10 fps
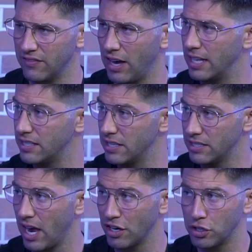God's
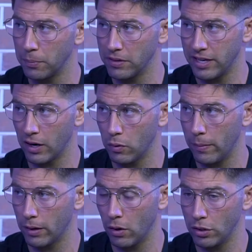desire to protect
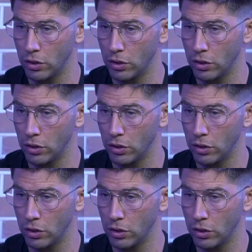women, going,